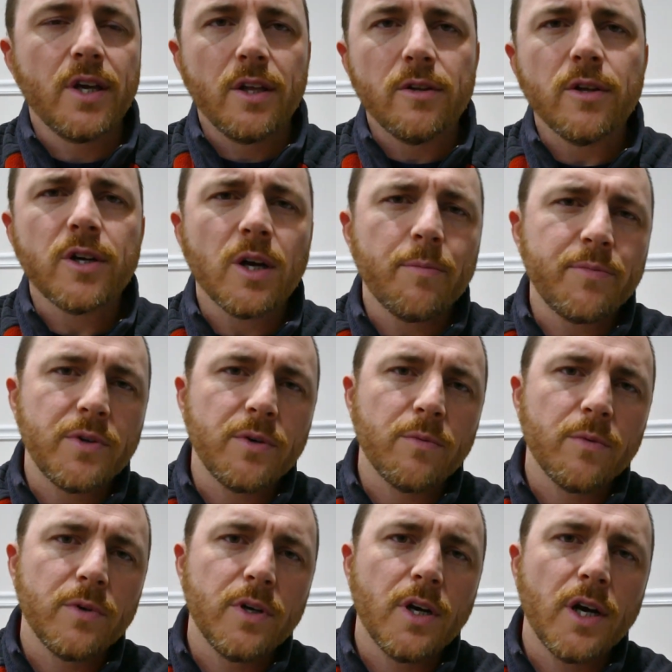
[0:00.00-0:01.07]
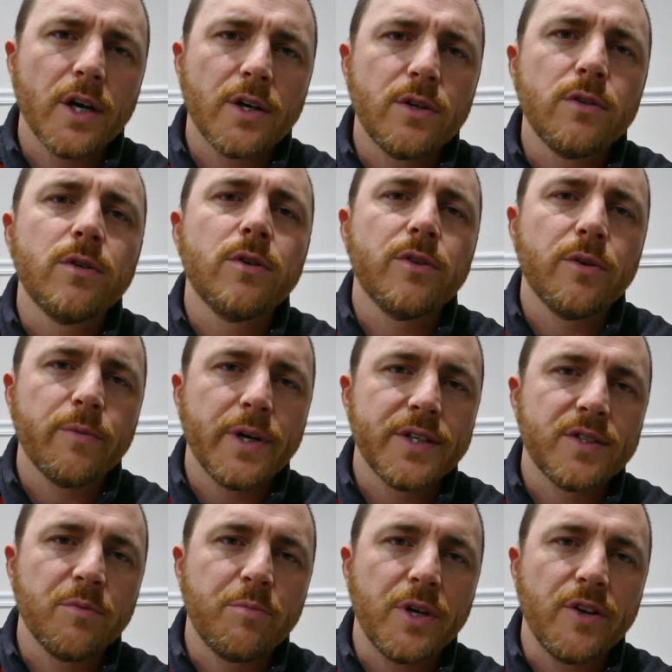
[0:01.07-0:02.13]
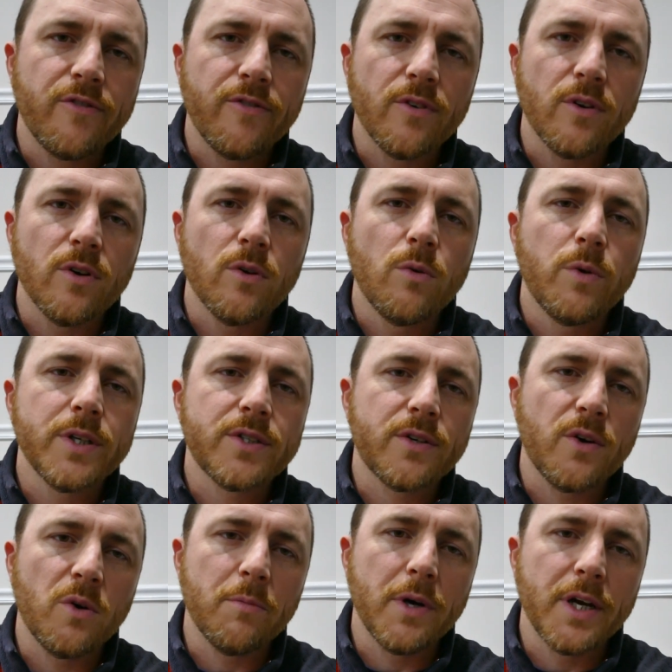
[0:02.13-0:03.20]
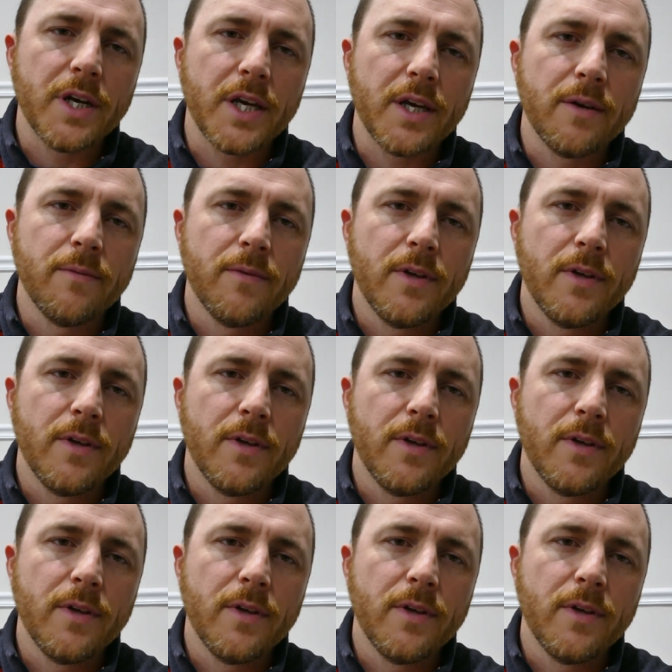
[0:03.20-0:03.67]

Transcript: look up Google the recipe for Whiskcombe honey,